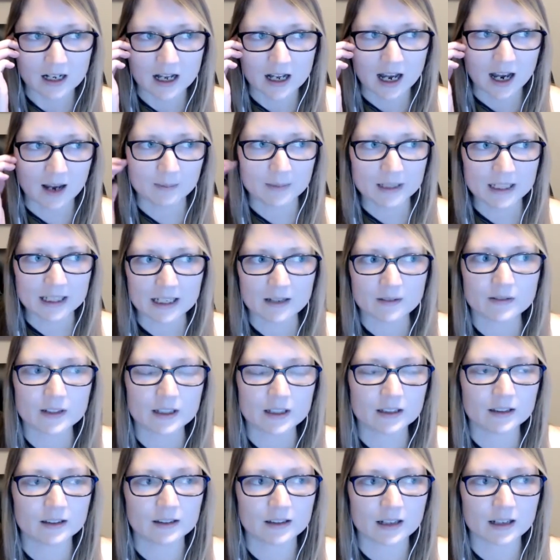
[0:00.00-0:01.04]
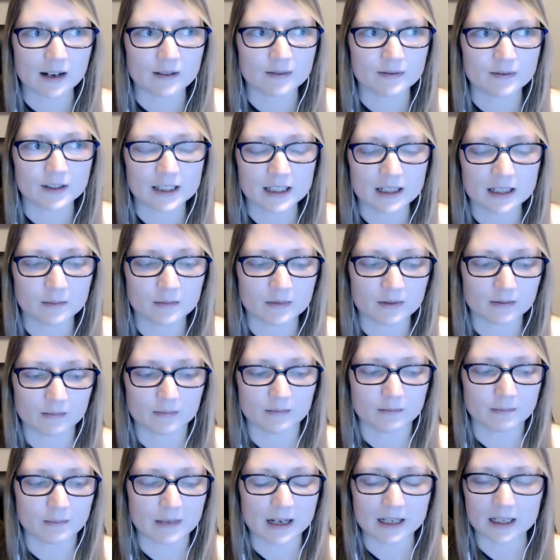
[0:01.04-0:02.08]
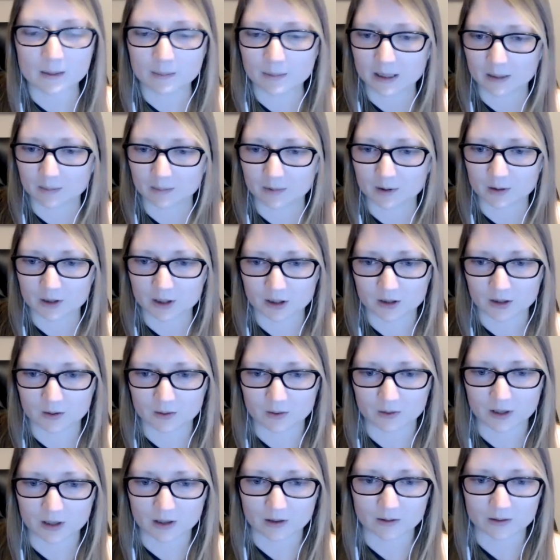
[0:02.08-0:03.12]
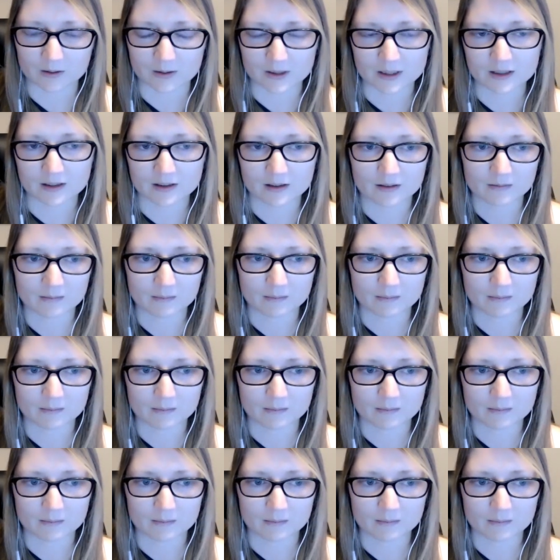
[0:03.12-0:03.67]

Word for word: I mean, even I've seen many people do those